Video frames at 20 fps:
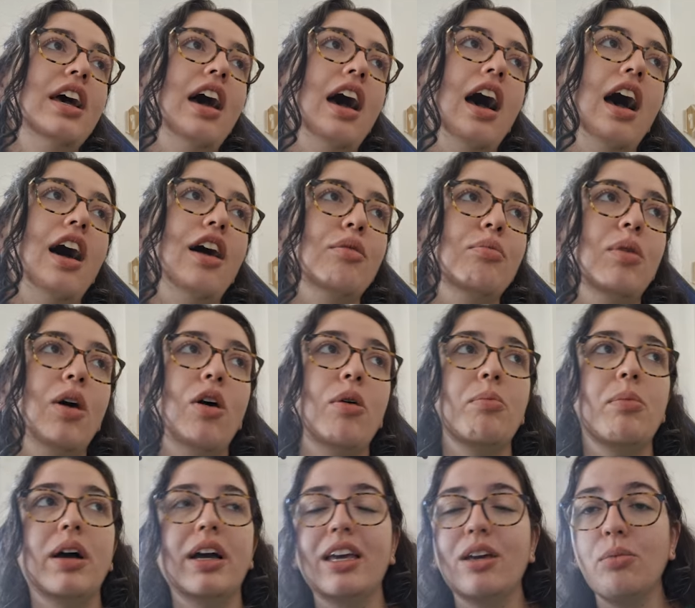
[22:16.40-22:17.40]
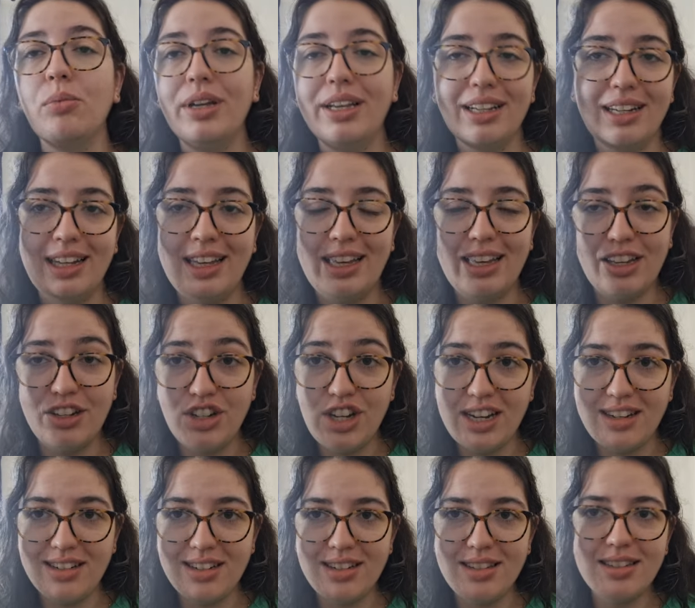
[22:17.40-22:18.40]
on my weekly
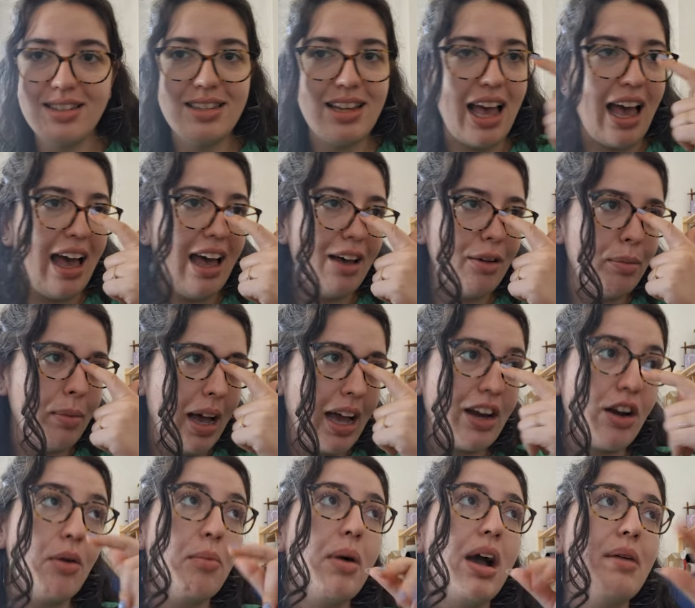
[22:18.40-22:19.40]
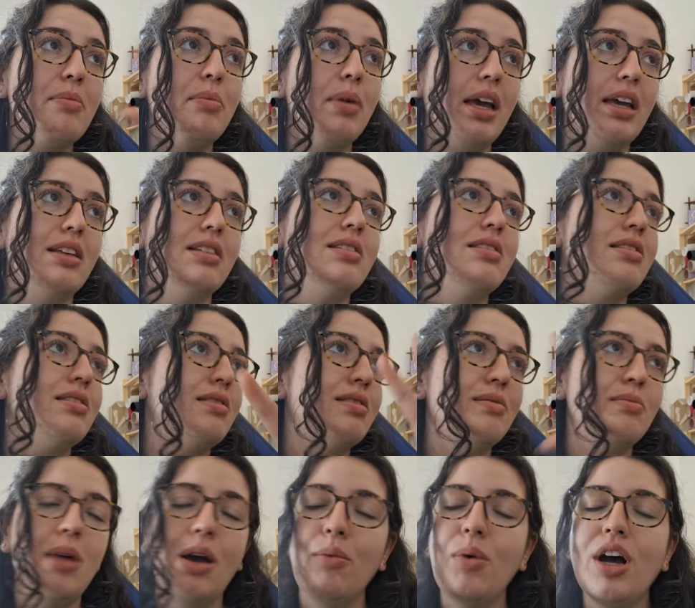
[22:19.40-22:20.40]
agendas and on my
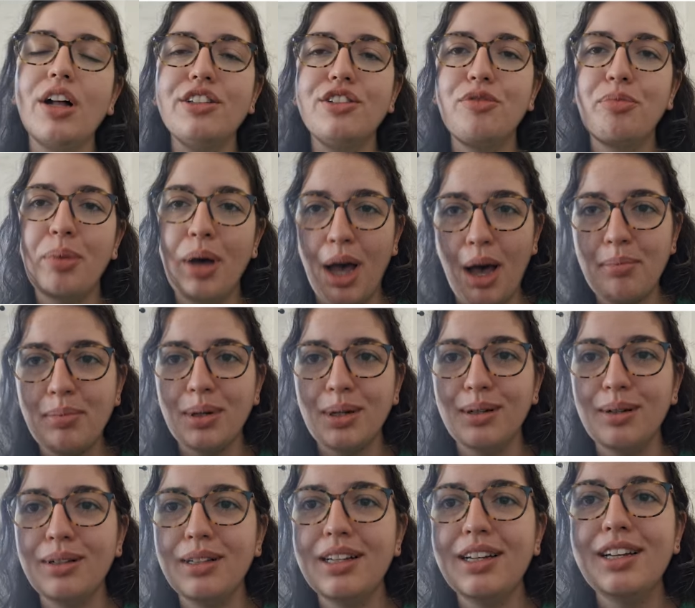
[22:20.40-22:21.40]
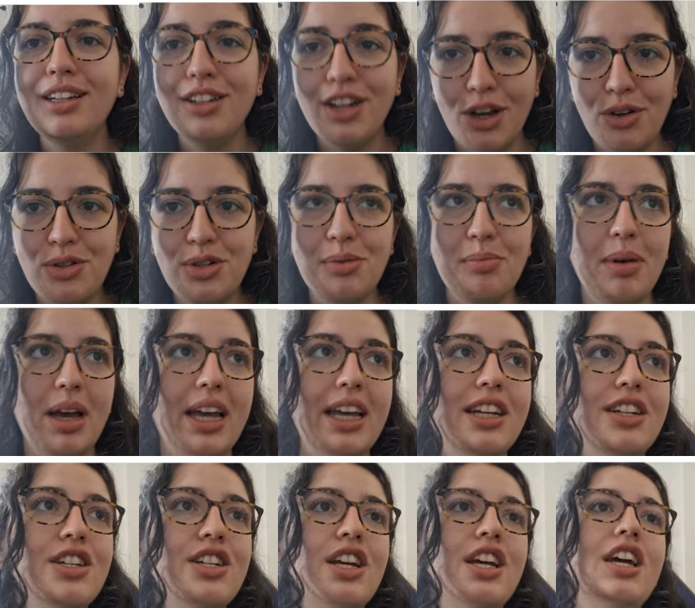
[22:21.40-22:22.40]
World of Purple Notion
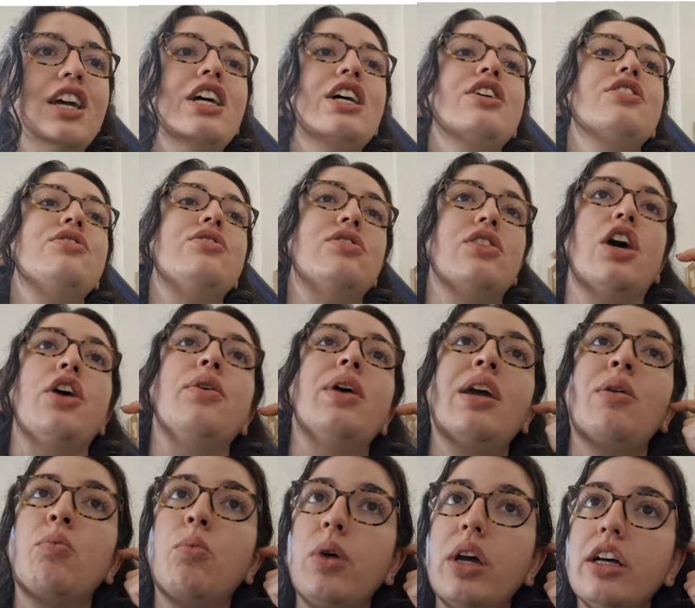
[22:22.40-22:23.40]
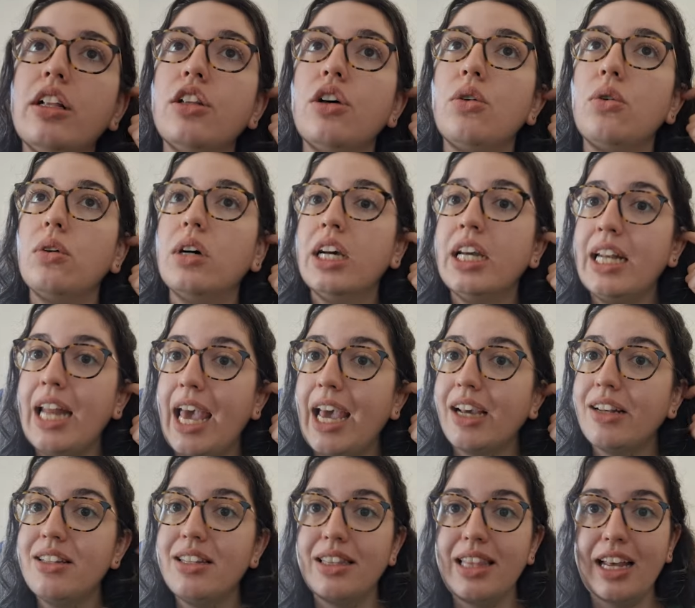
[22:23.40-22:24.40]
page. So it will all
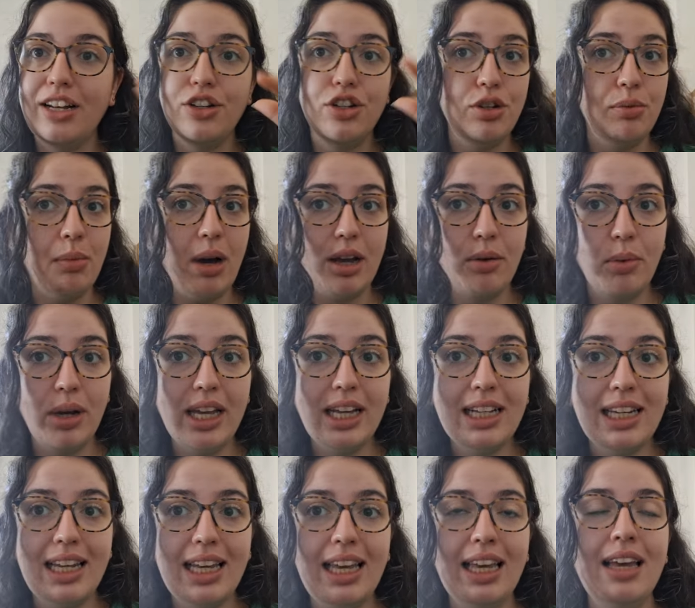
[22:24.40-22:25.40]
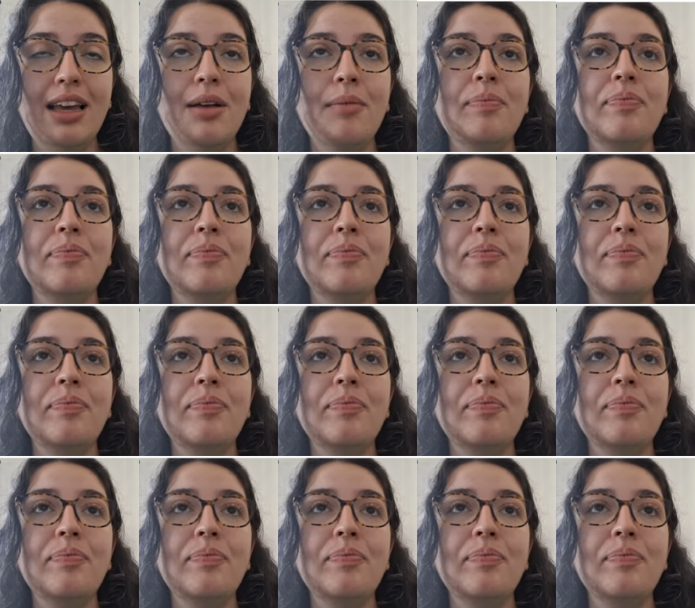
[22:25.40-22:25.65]
connect then to my weekly,